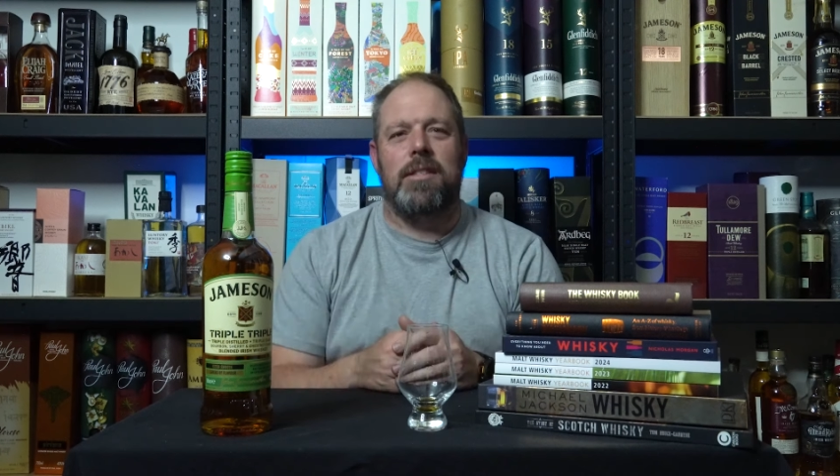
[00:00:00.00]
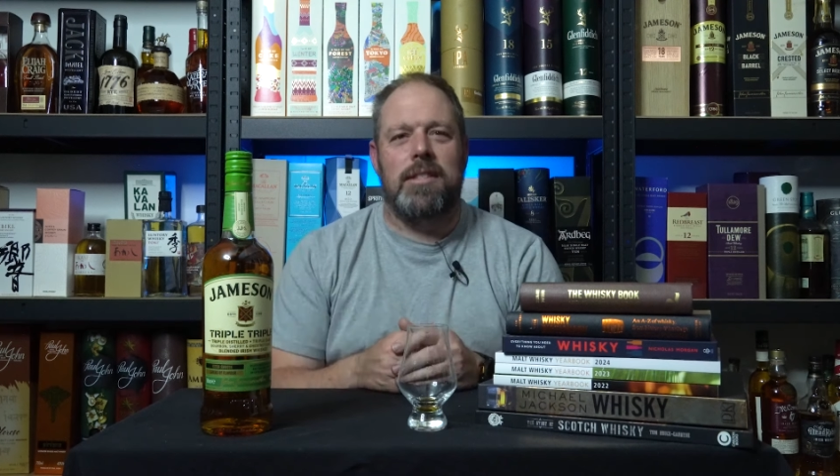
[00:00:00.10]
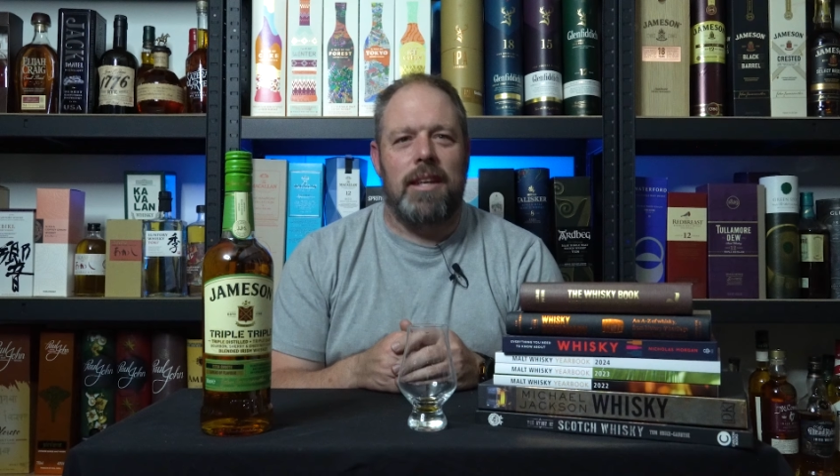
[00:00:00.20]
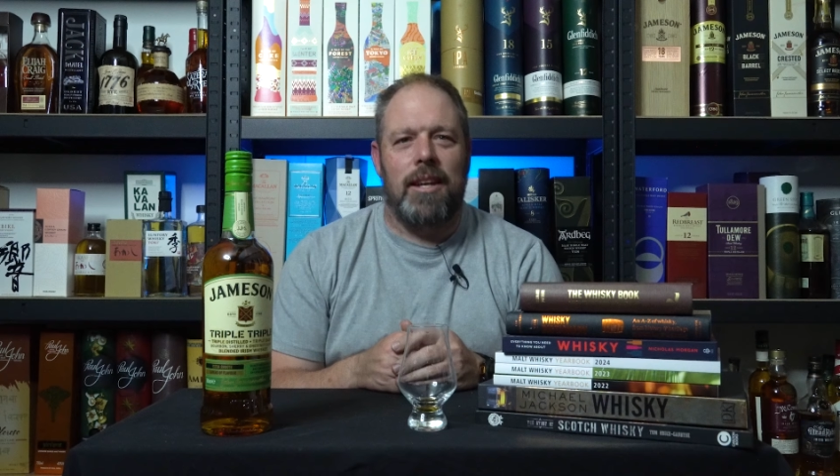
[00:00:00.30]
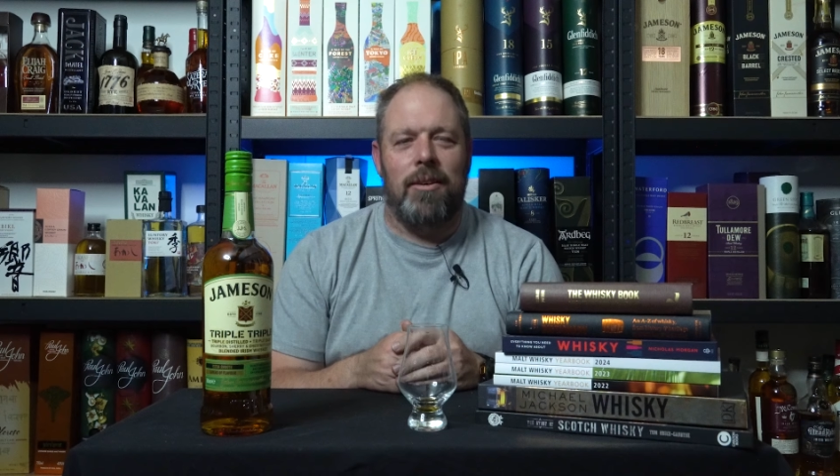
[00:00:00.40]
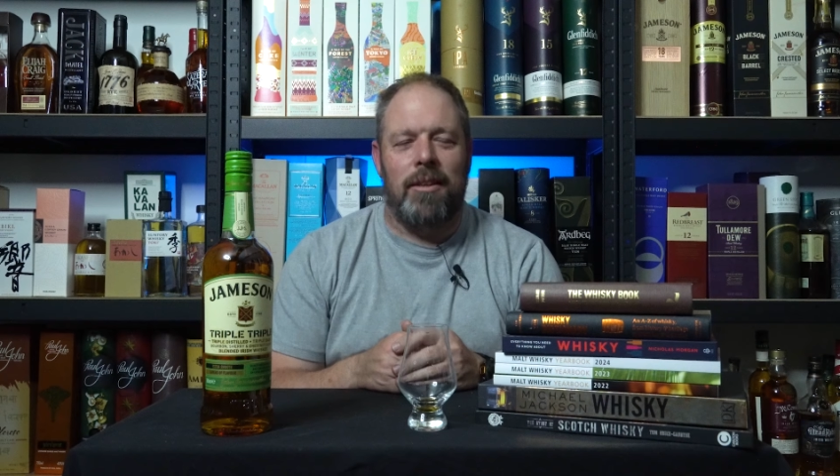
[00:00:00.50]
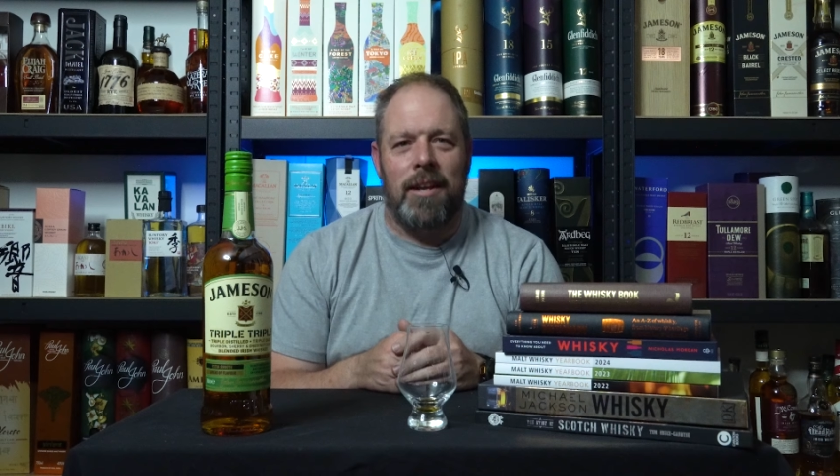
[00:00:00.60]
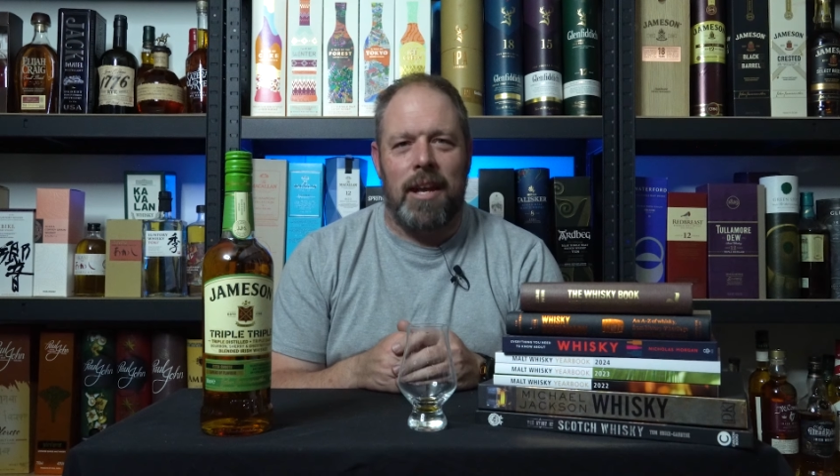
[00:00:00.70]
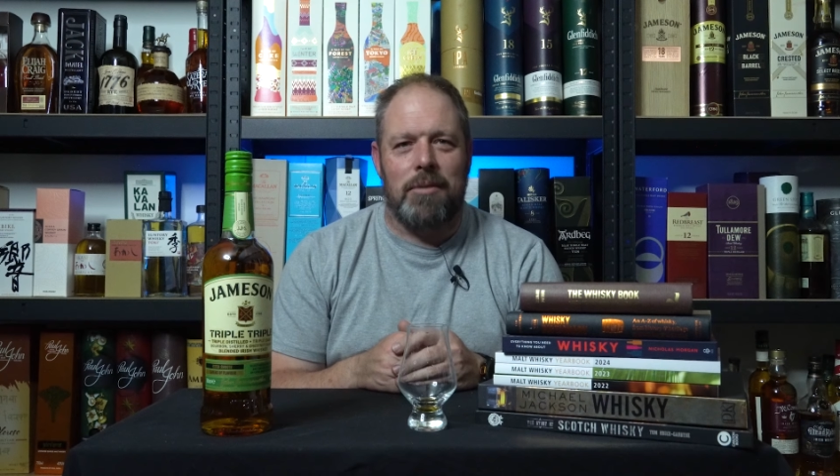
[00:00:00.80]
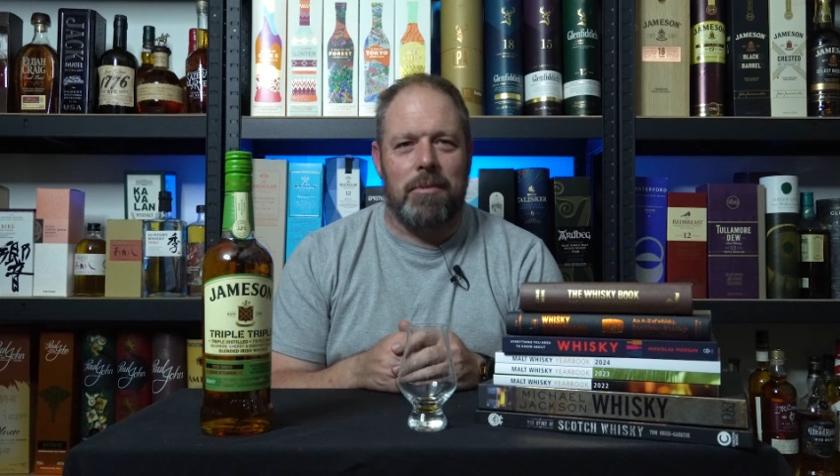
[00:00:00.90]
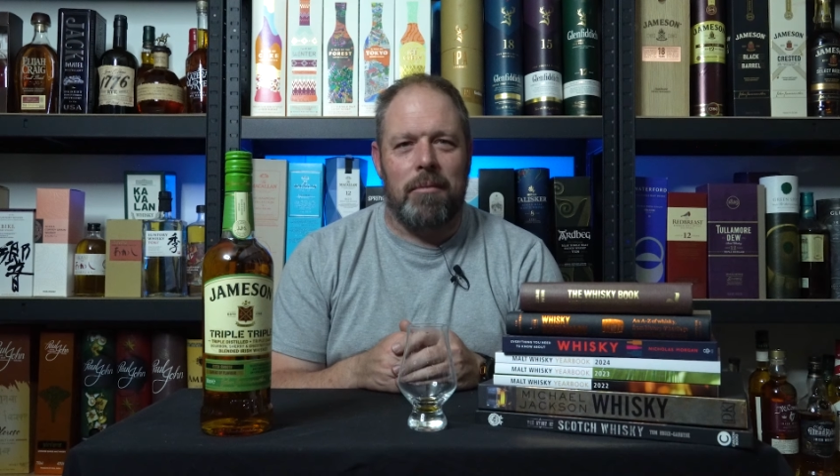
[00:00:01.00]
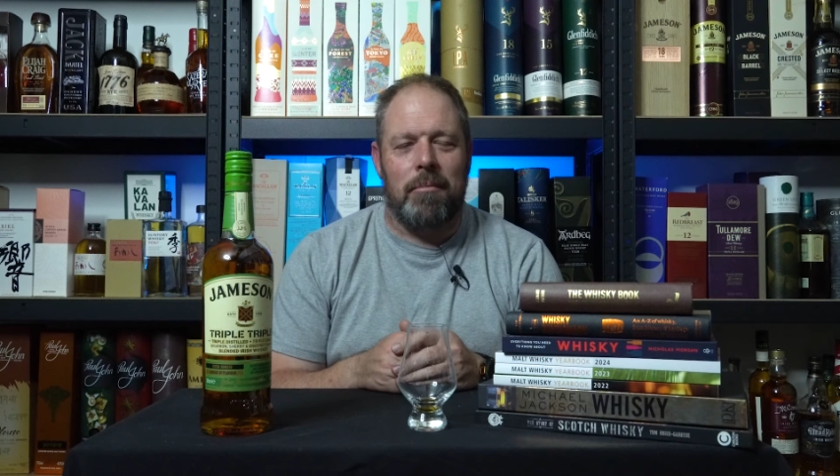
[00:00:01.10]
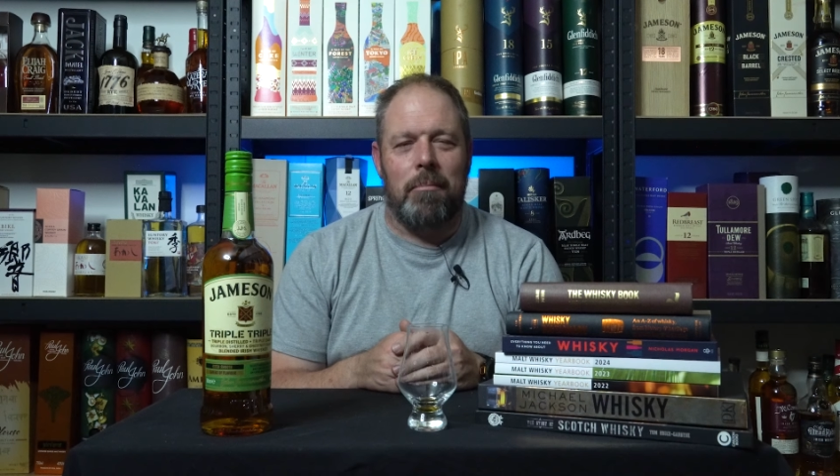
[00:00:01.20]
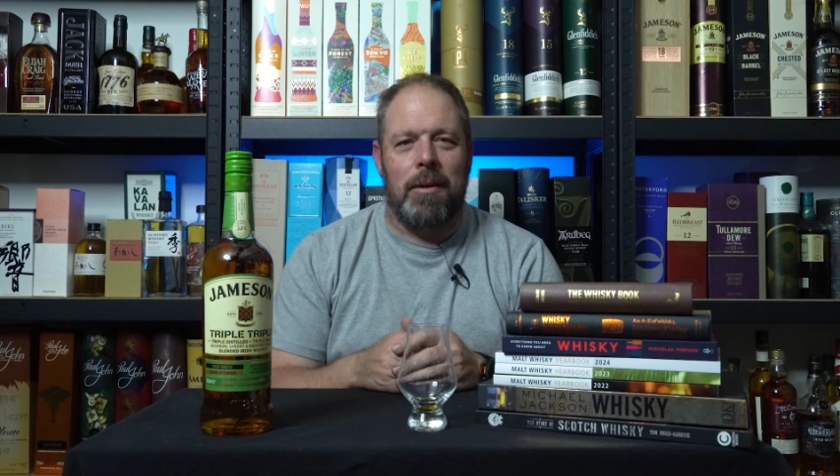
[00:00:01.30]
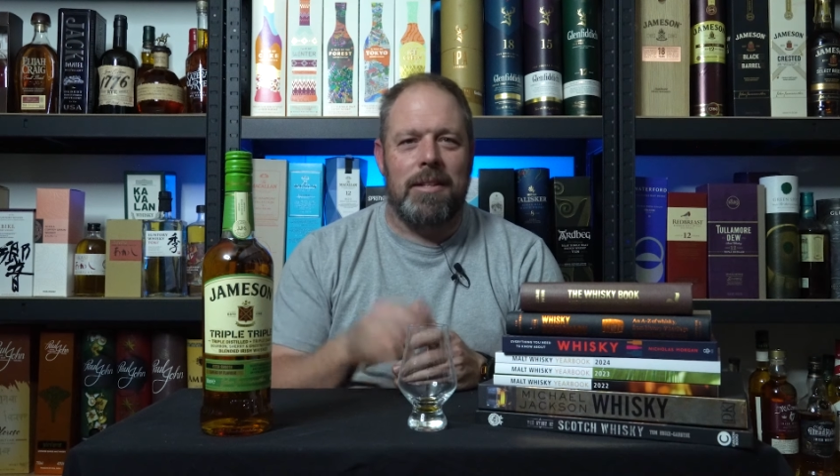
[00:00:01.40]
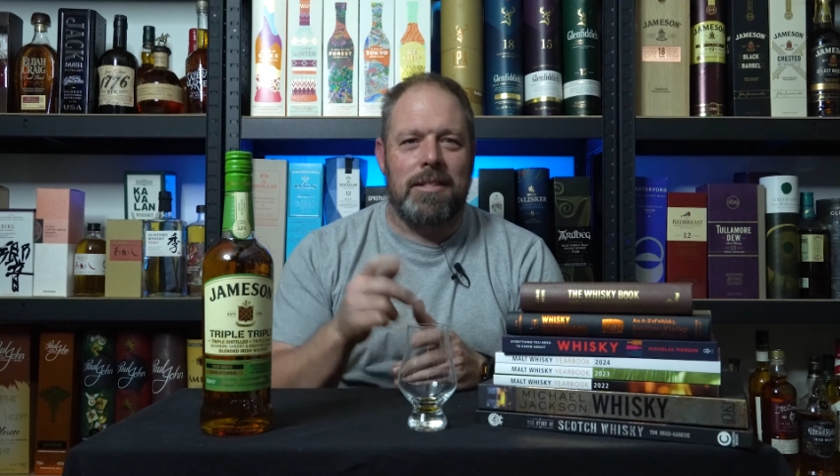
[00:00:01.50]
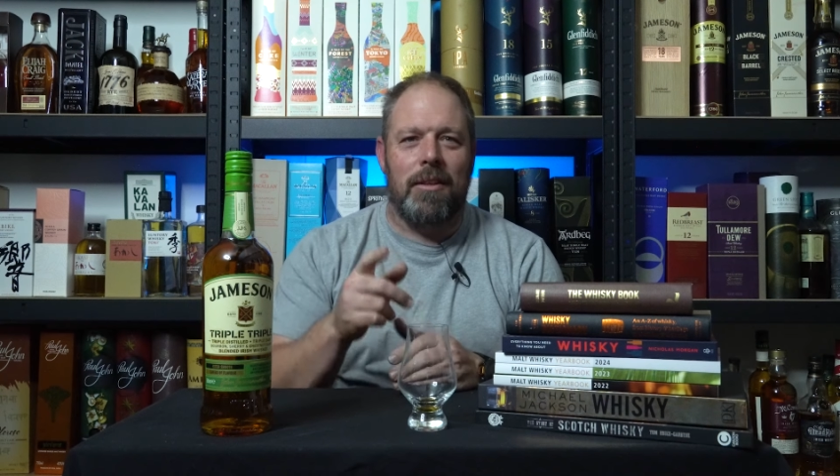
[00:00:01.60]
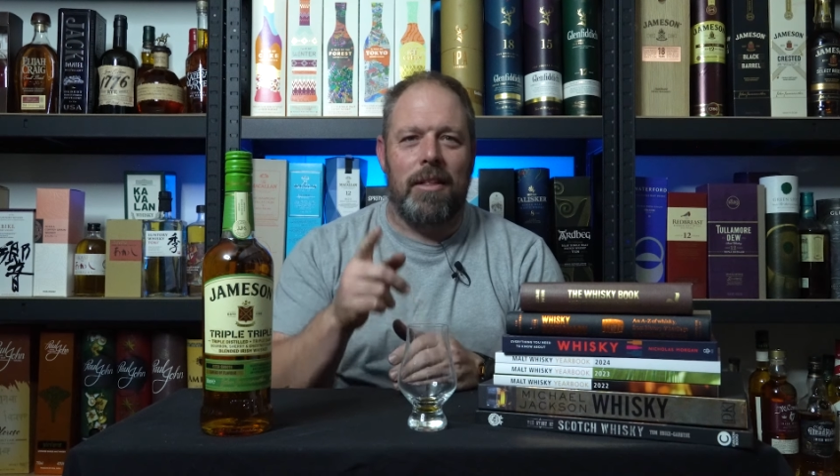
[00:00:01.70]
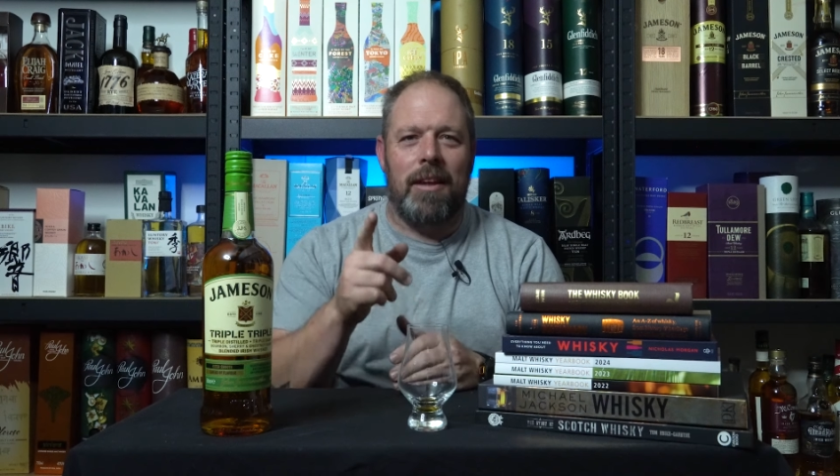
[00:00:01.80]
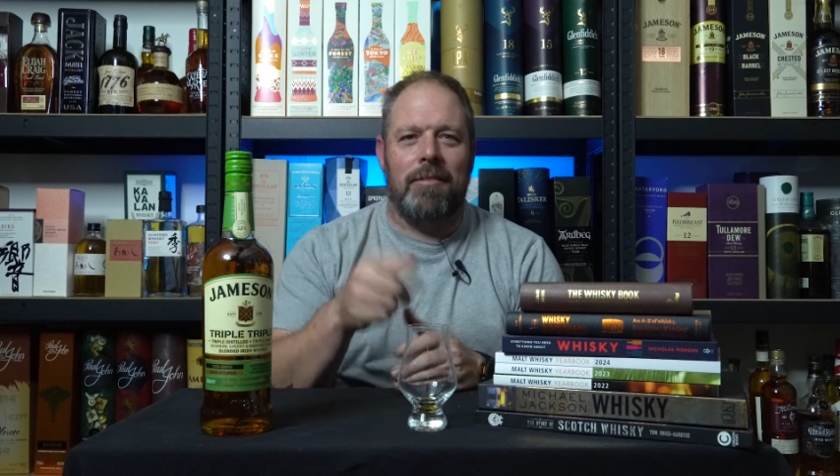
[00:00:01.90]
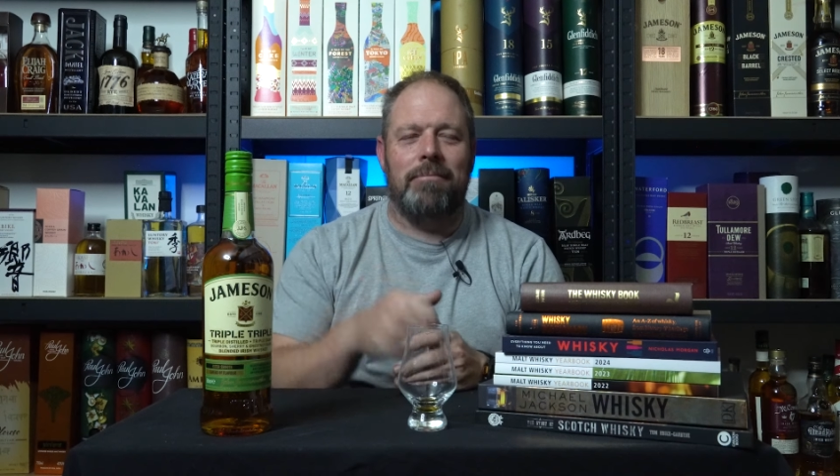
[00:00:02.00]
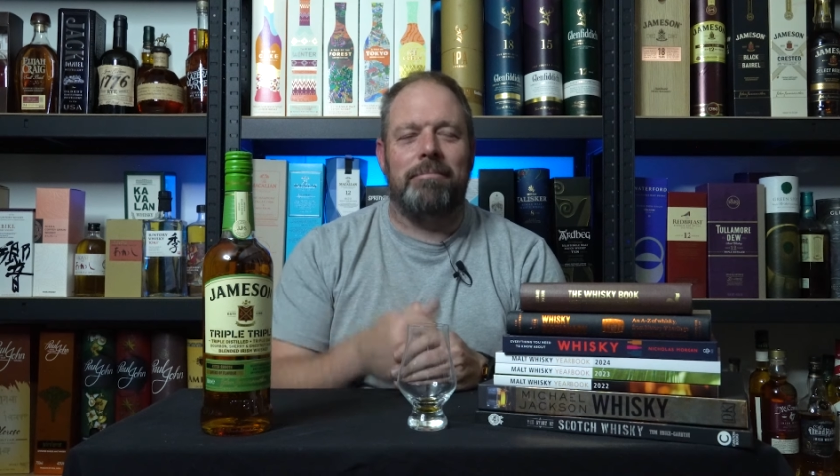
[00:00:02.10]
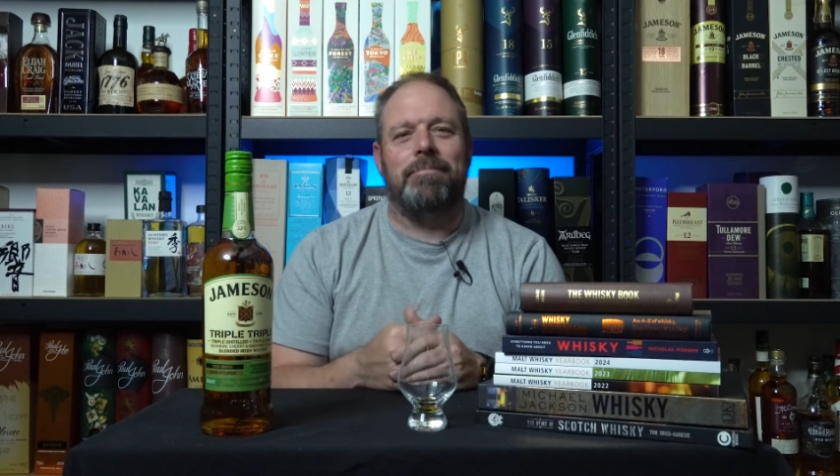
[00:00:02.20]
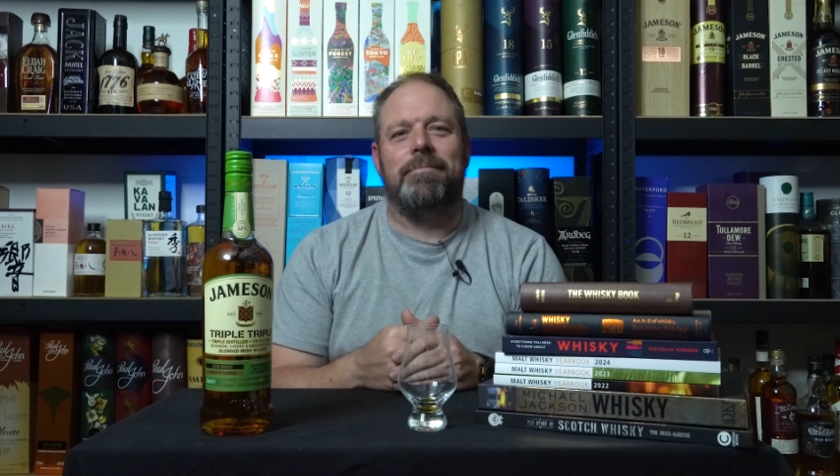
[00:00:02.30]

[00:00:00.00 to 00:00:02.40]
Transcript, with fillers: seeing you in the next one. But until then,